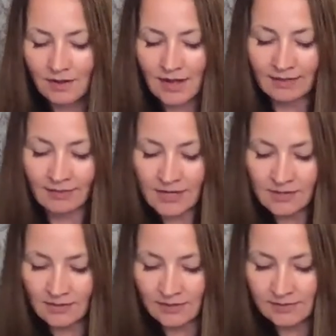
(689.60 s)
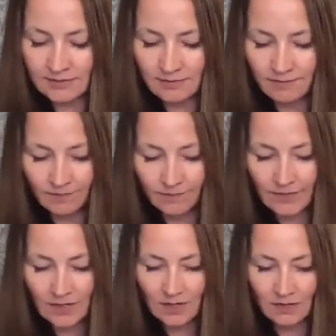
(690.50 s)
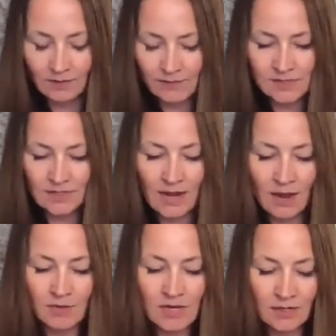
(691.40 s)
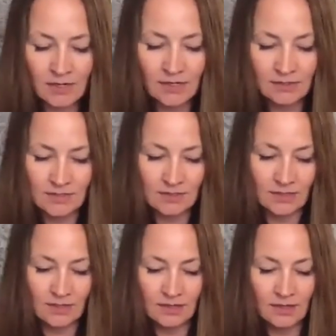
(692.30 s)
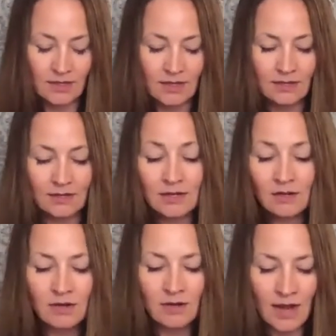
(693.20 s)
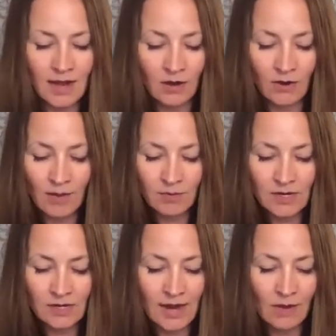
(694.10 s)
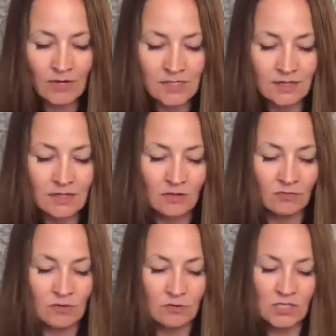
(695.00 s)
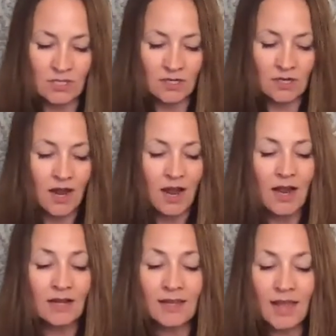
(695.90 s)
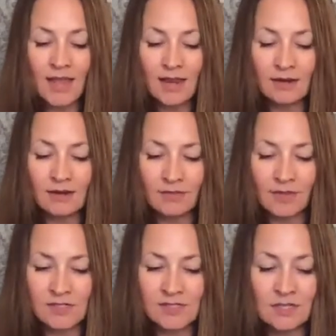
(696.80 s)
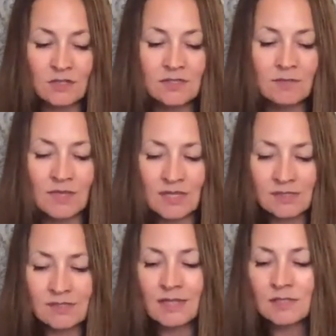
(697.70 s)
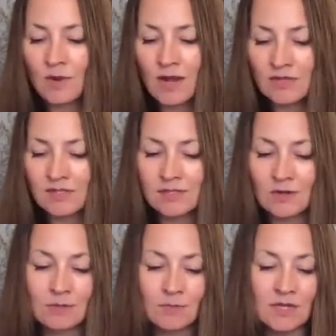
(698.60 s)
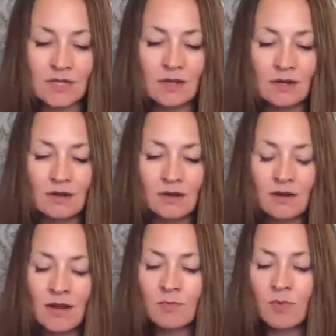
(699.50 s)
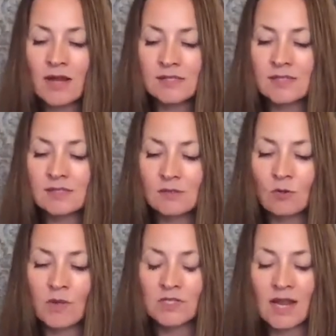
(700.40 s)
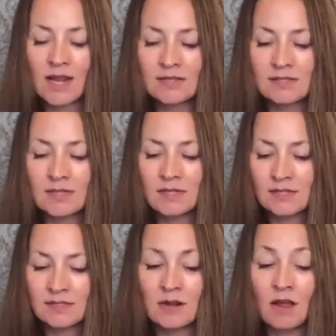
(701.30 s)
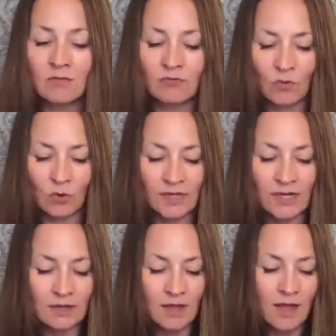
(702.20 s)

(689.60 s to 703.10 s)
I like this. Let me see, happening into the near now, happening now and into the near future. Again, there's still some things. That's why this is going to be not a process so much as it is an unfolding,